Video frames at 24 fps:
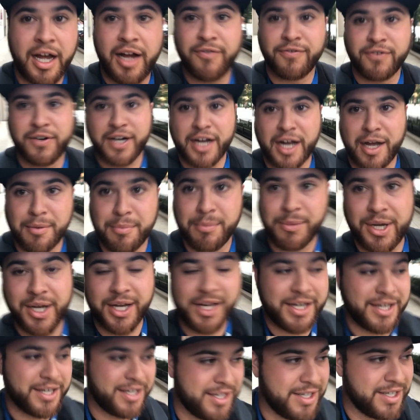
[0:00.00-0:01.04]
forgot
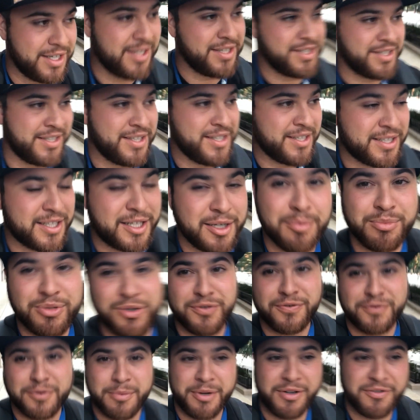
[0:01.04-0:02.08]
my
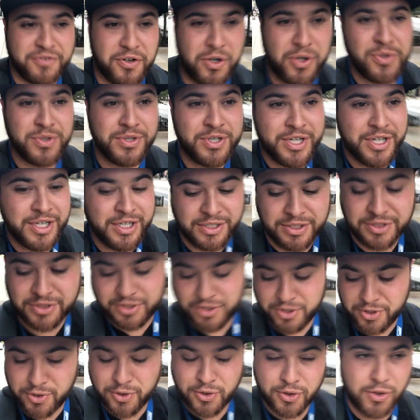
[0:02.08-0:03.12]
gimbal for my phone,
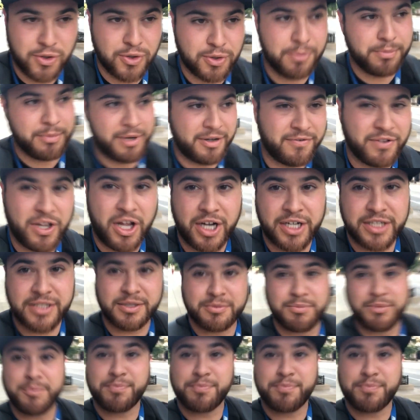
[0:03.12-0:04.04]
so my vlog is gonna